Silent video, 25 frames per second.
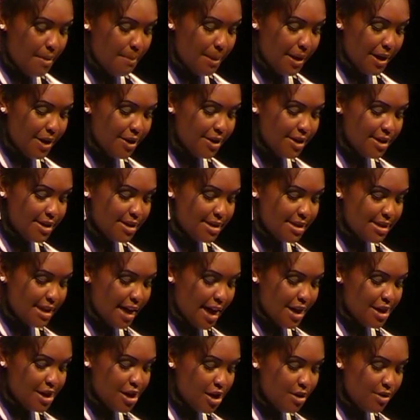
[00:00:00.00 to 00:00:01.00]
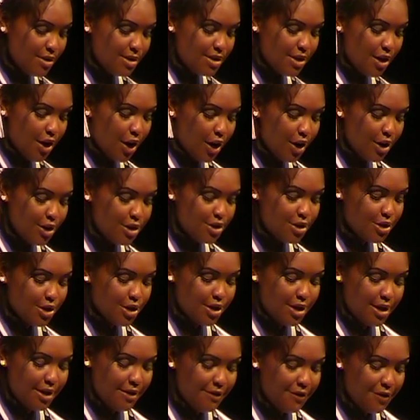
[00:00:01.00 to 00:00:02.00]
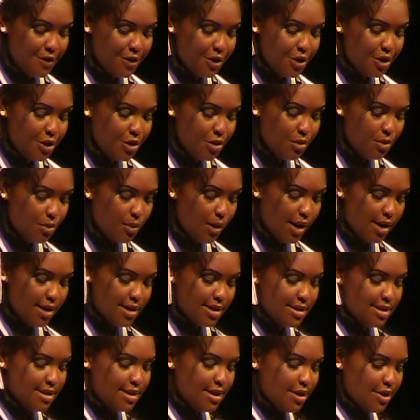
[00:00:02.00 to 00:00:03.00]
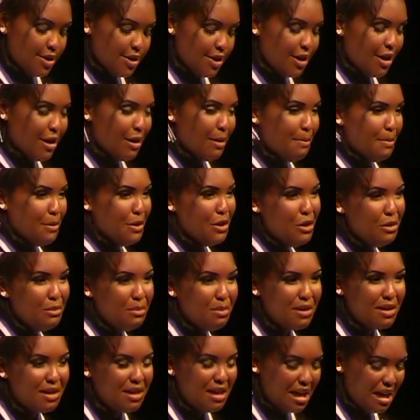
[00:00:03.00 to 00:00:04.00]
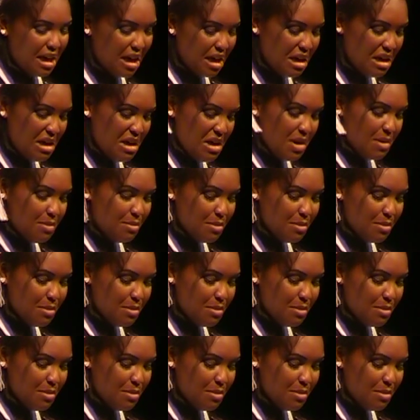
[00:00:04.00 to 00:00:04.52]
Parents, I know it's a hard journey for you while considering our puberty,